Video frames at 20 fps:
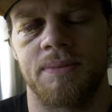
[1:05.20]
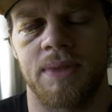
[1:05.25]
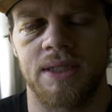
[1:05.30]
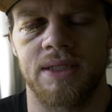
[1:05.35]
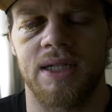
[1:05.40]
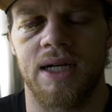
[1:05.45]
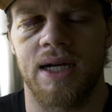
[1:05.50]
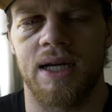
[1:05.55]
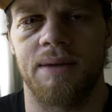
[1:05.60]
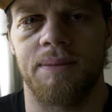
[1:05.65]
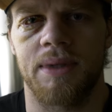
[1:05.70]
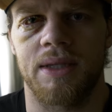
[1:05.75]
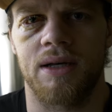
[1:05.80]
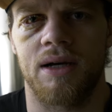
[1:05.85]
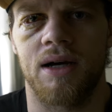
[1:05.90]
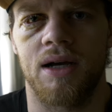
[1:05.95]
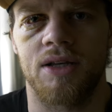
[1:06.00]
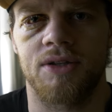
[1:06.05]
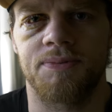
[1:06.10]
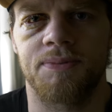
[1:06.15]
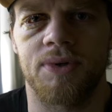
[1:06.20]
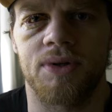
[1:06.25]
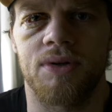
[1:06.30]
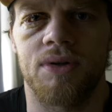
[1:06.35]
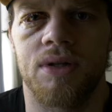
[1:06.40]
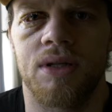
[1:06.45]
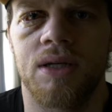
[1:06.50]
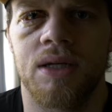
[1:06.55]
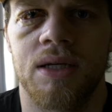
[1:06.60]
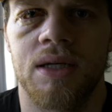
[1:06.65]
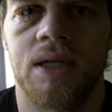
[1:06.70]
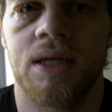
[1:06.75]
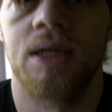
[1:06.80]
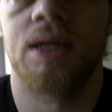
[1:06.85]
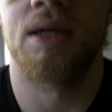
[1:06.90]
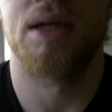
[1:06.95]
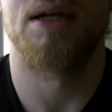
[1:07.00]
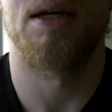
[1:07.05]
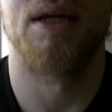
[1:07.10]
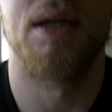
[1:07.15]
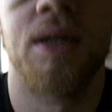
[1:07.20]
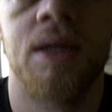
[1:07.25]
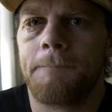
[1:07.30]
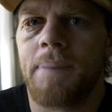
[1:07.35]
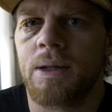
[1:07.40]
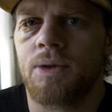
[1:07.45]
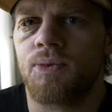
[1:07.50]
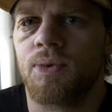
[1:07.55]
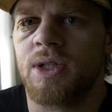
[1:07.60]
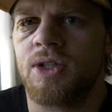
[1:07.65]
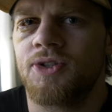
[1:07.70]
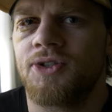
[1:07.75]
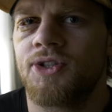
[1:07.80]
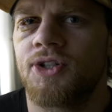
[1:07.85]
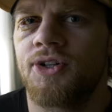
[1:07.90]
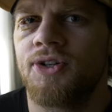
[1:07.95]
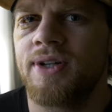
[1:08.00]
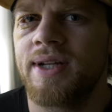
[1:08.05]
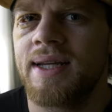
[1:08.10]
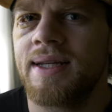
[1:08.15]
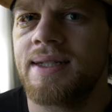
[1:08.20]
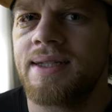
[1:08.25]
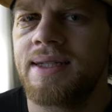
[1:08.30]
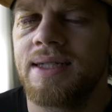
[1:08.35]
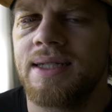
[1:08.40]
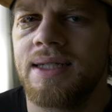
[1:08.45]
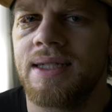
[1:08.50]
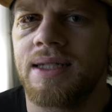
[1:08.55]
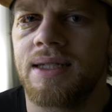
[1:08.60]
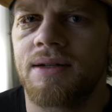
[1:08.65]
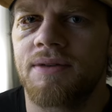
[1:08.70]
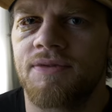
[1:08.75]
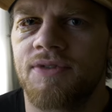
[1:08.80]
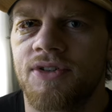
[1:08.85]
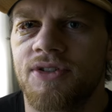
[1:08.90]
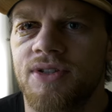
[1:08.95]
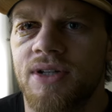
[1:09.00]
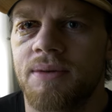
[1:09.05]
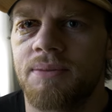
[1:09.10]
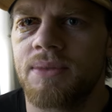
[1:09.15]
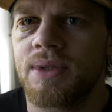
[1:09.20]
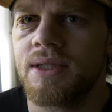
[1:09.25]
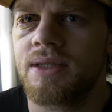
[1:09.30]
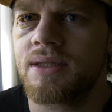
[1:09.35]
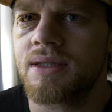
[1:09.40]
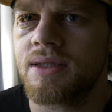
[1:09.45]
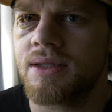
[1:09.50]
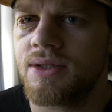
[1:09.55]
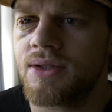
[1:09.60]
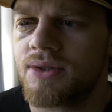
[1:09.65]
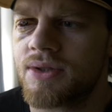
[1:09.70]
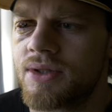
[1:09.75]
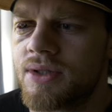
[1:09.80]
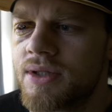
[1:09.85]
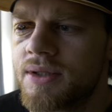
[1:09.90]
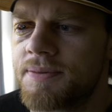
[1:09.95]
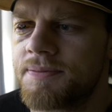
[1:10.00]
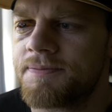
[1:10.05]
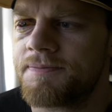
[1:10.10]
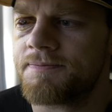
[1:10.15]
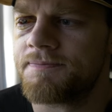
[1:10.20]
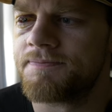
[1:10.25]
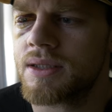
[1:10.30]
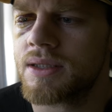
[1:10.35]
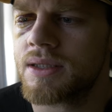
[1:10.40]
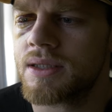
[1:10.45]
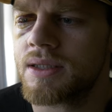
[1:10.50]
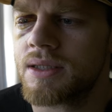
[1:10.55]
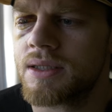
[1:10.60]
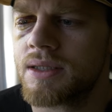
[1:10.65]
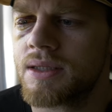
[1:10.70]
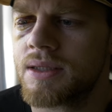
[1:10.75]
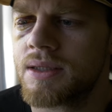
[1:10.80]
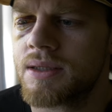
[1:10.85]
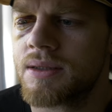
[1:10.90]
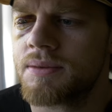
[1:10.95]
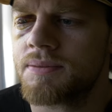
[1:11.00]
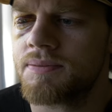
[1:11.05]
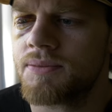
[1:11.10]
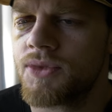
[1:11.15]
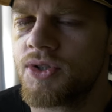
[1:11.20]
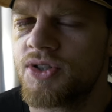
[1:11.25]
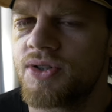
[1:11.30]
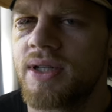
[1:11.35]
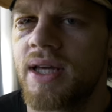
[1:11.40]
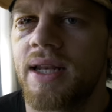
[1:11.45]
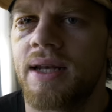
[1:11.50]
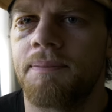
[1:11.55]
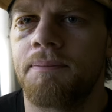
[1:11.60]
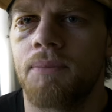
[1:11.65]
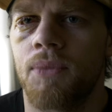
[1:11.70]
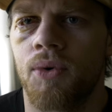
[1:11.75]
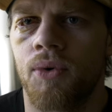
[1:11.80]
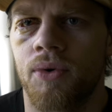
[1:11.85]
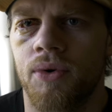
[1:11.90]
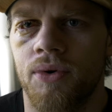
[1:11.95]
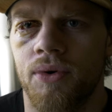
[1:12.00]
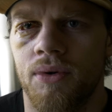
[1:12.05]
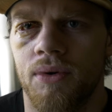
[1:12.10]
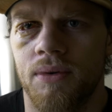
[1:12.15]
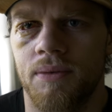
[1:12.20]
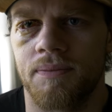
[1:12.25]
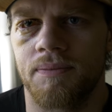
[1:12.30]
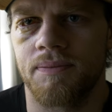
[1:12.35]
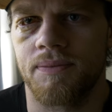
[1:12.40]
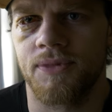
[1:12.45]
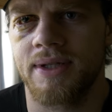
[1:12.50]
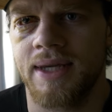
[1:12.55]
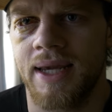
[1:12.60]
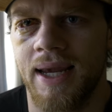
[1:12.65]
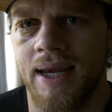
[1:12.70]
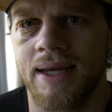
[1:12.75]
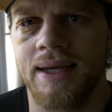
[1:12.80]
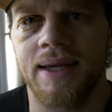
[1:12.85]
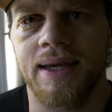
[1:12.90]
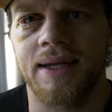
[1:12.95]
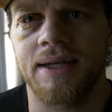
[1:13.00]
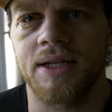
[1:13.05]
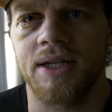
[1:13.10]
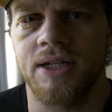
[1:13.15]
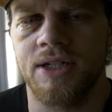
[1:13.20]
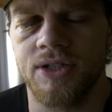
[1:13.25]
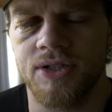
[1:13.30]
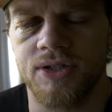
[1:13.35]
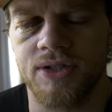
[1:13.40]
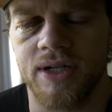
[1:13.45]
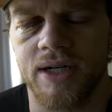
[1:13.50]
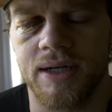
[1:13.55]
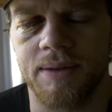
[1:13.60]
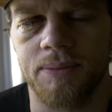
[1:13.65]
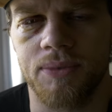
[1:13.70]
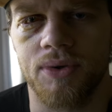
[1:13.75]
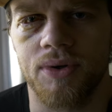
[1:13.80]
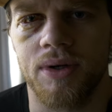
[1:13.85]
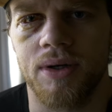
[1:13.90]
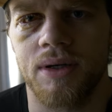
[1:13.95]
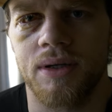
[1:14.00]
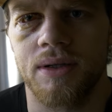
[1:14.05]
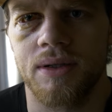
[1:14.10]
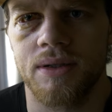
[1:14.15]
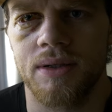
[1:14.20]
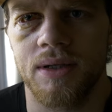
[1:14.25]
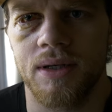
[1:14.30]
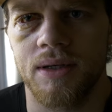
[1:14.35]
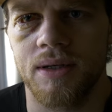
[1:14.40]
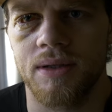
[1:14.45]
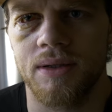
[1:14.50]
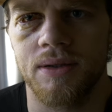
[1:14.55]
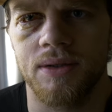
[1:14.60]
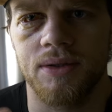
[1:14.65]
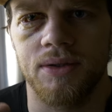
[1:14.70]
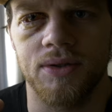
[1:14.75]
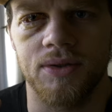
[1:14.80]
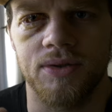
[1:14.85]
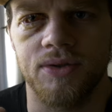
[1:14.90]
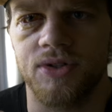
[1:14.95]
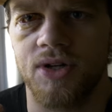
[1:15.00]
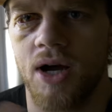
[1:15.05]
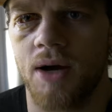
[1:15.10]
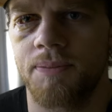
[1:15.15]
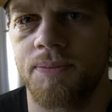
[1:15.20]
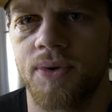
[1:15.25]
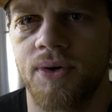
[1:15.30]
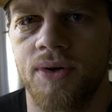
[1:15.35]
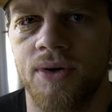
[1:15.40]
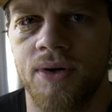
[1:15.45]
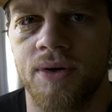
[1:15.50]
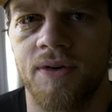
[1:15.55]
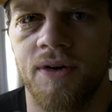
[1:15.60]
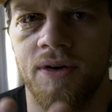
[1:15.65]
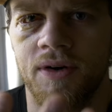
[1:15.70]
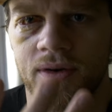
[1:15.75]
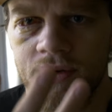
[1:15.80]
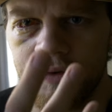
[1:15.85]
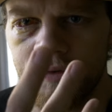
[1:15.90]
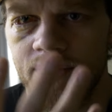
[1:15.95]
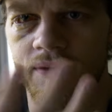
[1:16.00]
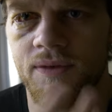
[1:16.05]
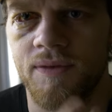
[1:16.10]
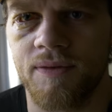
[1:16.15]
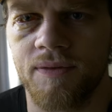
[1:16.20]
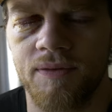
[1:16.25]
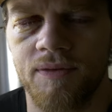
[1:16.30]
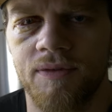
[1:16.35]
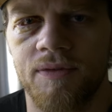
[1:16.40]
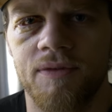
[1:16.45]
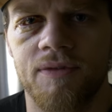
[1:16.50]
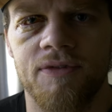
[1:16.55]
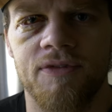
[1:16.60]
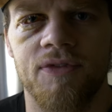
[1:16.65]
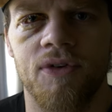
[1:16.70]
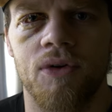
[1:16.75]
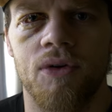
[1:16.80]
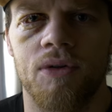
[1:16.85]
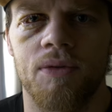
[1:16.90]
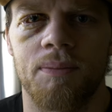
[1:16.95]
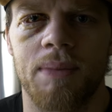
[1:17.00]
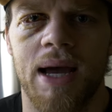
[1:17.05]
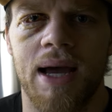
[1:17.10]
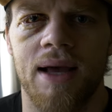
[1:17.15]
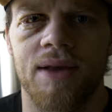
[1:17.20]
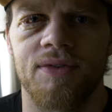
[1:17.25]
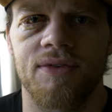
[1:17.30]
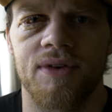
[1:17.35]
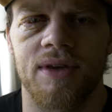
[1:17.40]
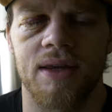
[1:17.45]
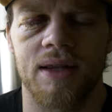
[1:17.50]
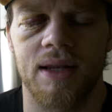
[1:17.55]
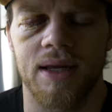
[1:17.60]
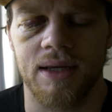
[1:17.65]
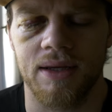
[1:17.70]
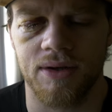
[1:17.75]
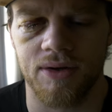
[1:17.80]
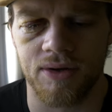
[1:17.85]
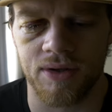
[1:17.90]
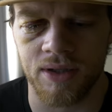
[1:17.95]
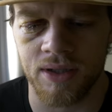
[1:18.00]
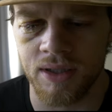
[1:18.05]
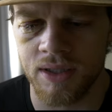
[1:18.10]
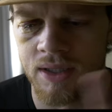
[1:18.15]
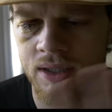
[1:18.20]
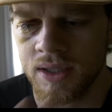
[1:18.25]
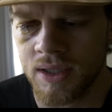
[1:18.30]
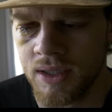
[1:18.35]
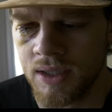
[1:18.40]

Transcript: my time at the hospital. But when you turn 18, for some reason, you get immortal, can't get injured anymore. Yeah, you drop your full mask, like your